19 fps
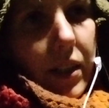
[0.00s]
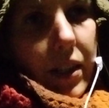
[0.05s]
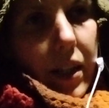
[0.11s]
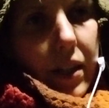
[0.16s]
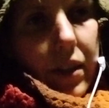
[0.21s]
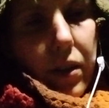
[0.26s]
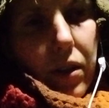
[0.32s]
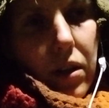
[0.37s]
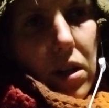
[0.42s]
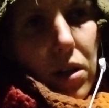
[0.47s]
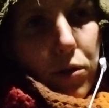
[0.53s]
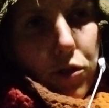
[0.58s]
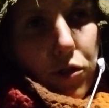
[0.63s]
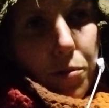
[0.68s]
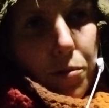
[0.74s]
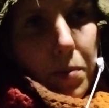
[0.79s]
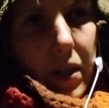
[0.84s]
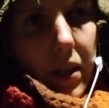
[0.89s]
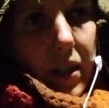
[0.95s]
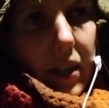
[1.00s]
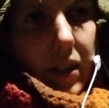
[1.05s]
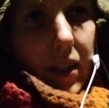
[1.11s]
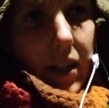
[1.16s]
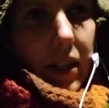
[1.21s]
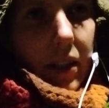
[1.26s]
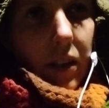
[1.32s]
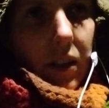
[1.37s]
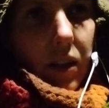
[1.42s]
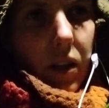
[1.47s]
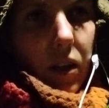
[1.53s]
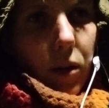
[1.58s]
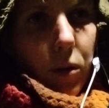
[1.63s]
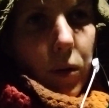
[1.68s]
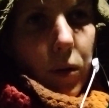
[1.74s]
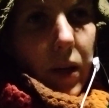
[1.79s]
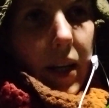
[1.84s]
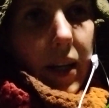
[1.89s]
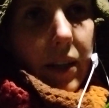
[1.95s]
then your own spirit can
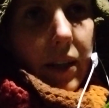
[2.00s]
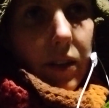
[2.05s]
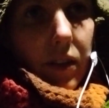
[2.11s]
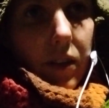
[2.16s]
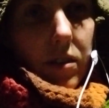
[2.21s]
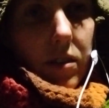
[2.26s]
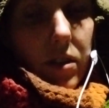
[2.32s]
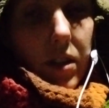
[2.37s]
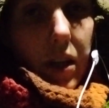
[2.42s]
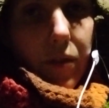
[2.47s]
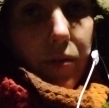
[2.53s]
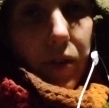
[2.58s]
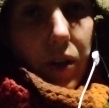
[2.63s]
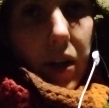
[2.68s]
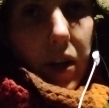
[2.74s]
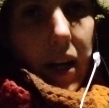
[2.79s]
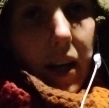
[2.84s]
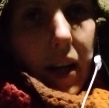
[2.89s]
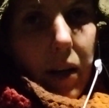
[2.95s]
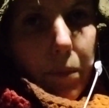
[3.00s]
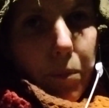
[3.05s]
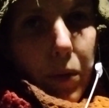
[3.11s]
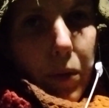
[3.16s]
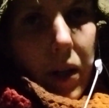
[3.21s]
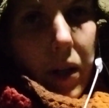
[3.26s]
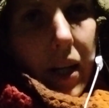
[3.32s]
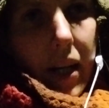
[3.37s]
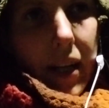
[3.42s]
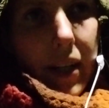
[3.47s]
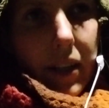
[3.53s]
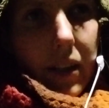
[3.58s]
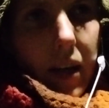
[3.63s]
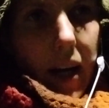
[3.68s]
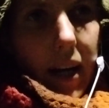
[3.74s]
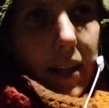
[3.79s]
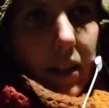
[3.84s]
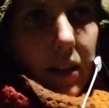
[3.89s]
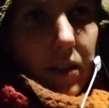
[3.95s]
go and seek for help and
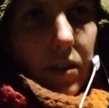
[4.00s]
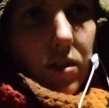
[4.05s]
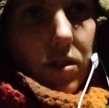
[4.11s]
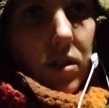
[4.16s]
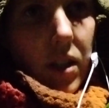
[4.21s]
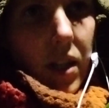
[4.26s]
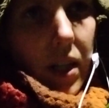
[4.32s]
guidance,